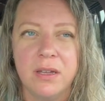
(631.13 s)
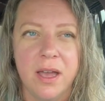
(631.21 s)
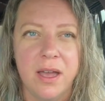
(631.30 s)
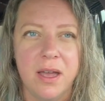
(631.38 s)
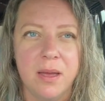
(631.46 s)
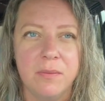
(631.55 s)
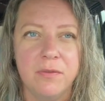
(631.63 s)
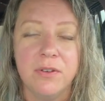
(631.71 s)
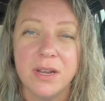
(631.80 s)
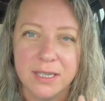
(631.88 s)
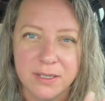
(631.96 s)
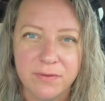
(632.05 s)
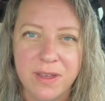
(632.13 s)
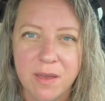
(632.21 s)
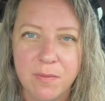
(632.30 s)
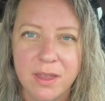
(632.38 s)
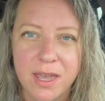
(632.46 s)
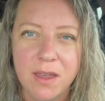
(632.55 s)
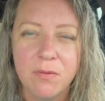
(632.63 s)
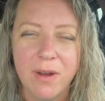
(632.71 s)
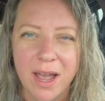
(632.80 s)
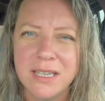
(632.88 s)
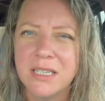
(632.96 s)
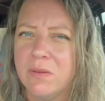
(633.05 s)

um, for his family, right?